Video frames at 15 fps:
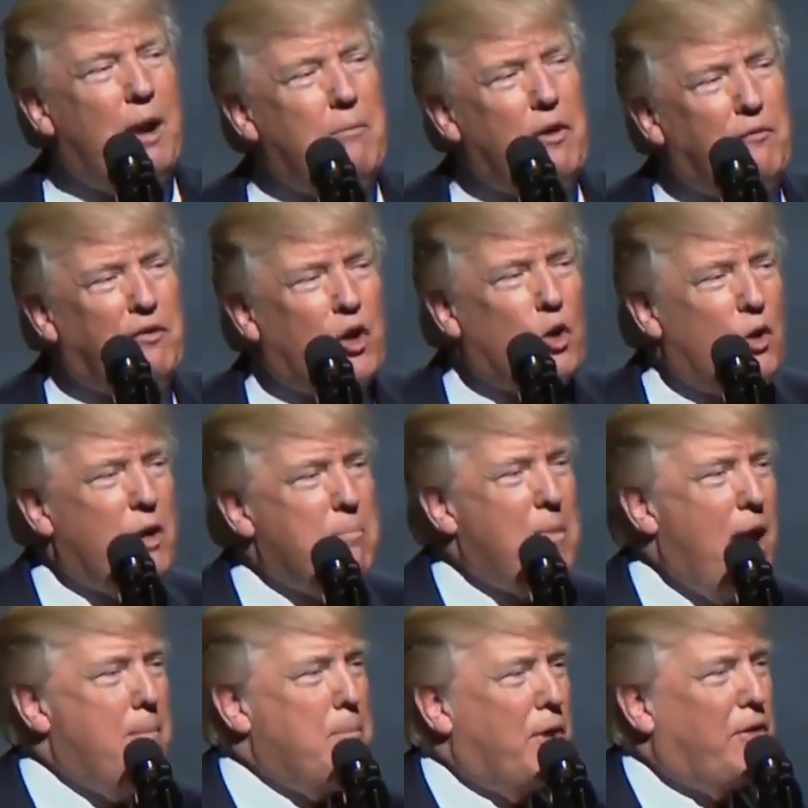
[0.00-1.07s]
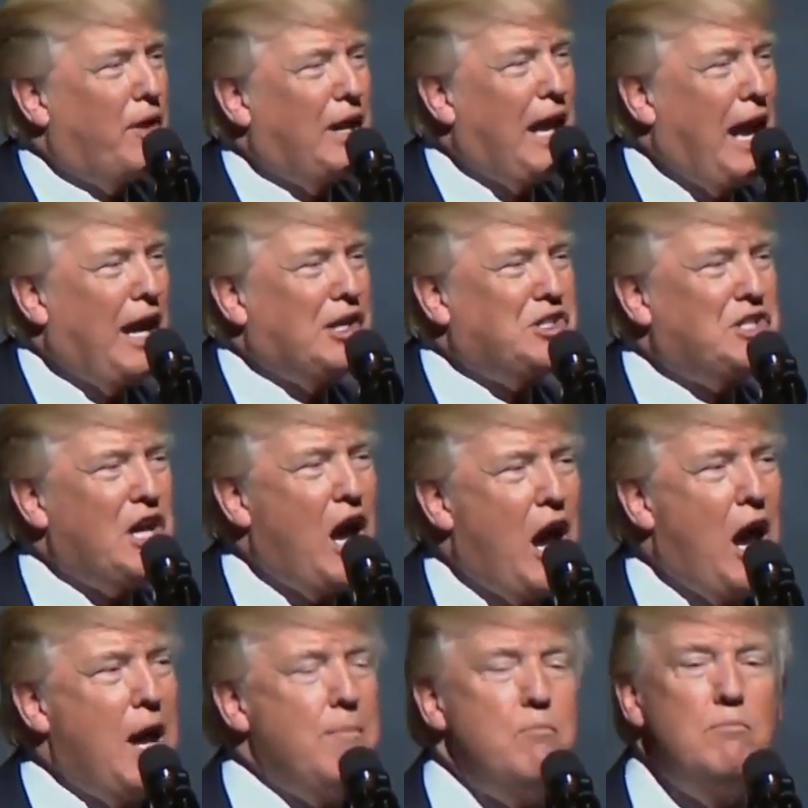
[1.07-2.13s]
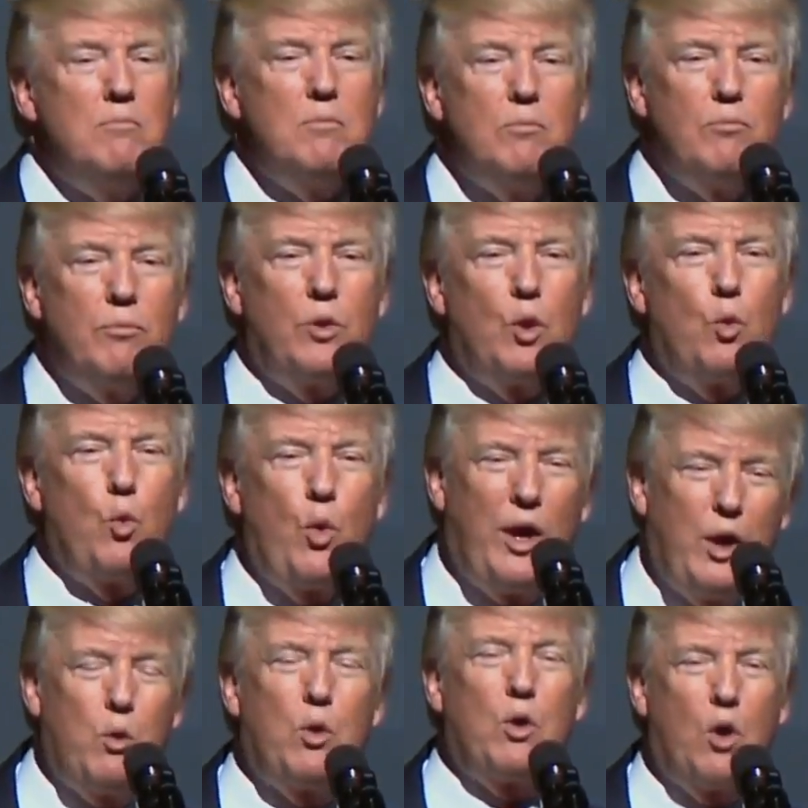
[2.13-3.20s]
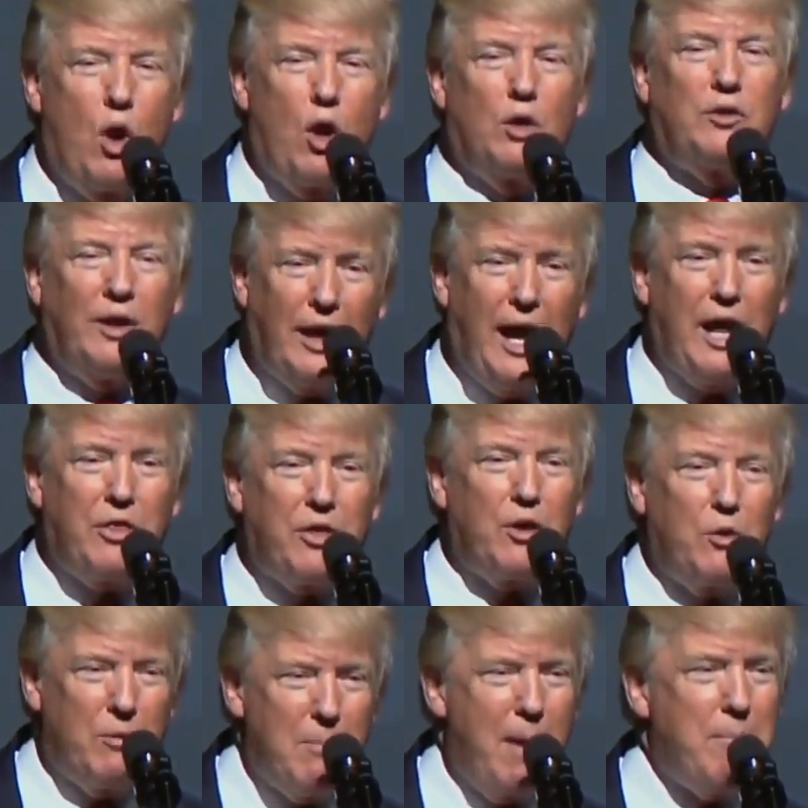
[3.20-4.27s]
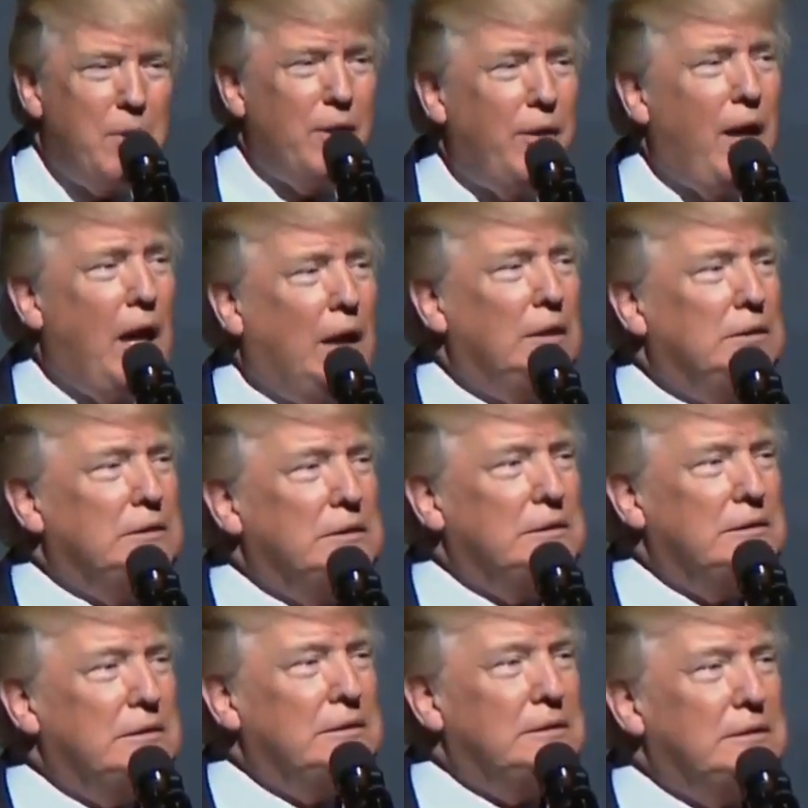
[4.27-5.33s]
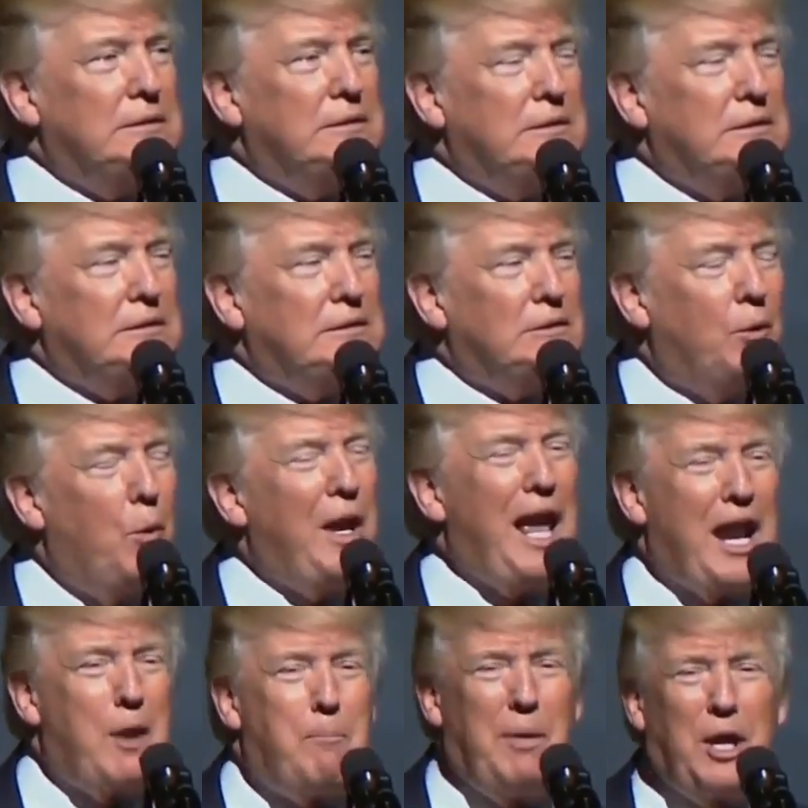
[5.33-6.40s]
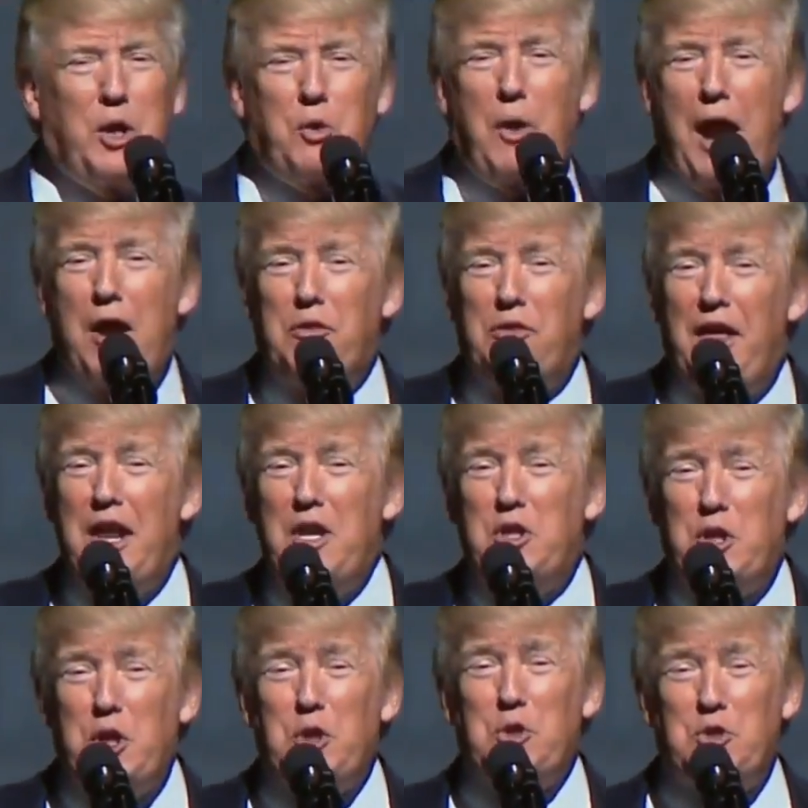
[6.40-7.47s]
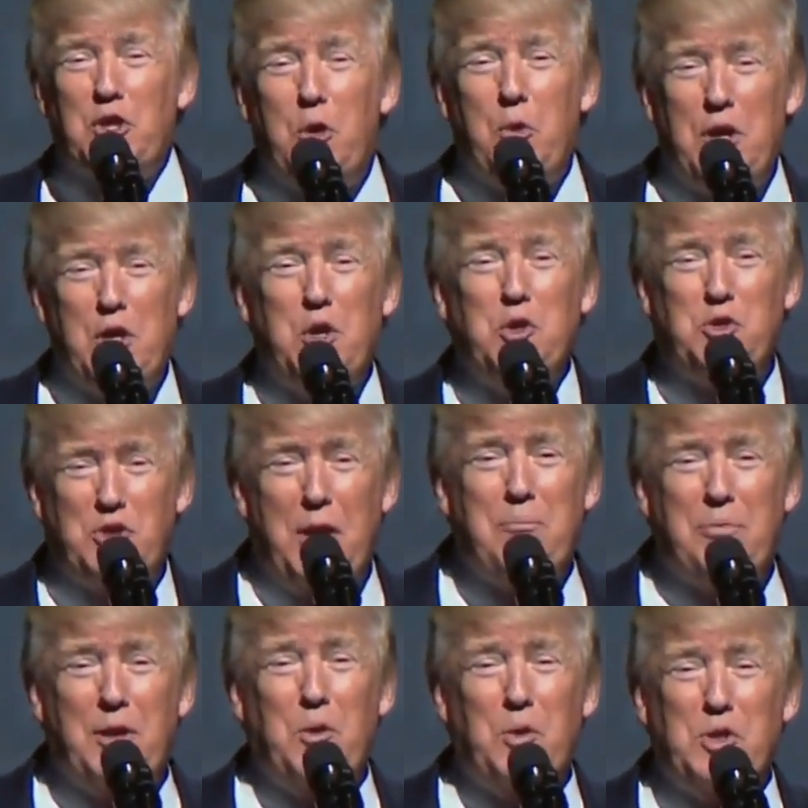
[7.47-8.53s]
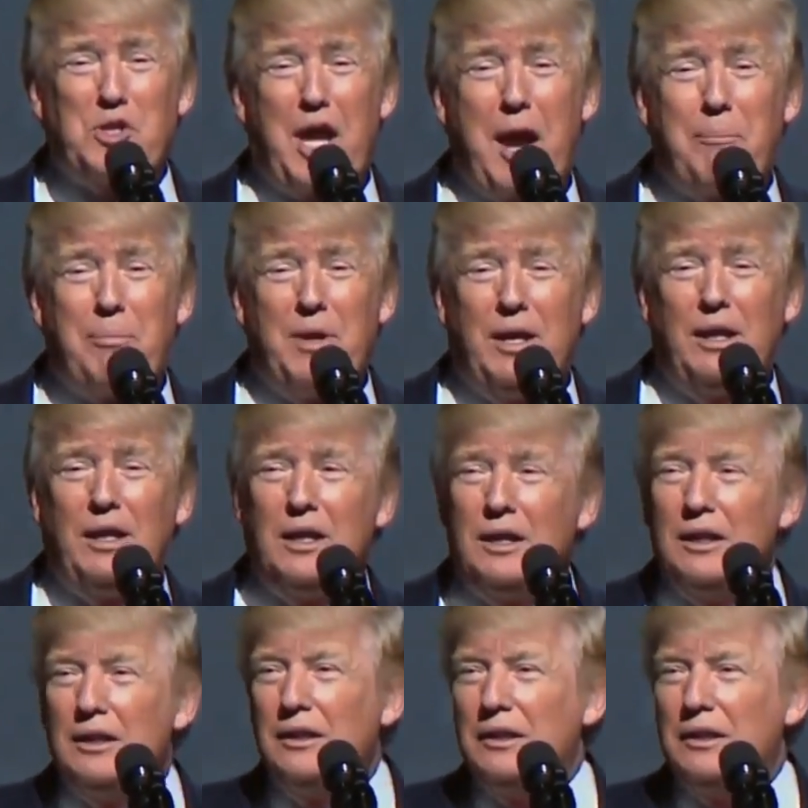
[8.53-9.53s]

some of you remember the last time we were all together. Remember that? We had a big crowd then, too, so we knew something was happening.